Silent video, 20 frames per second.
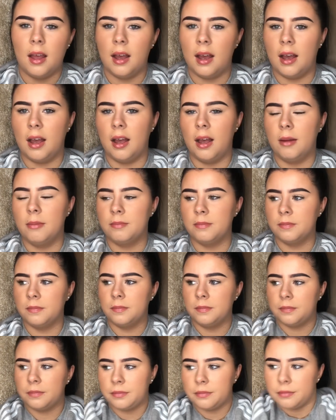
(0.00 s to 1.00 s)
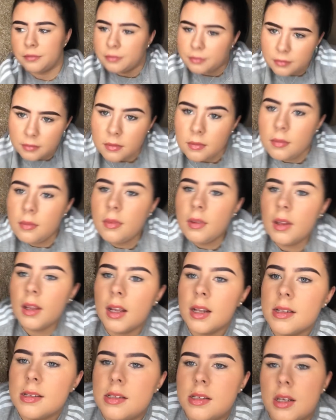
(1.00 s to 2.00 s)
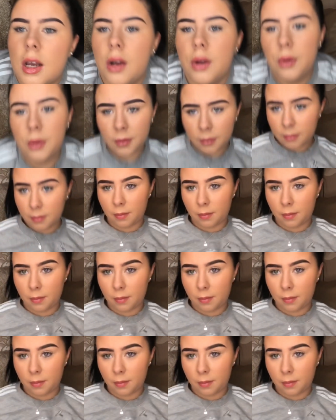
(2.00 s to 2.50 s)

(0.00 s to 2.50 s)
And so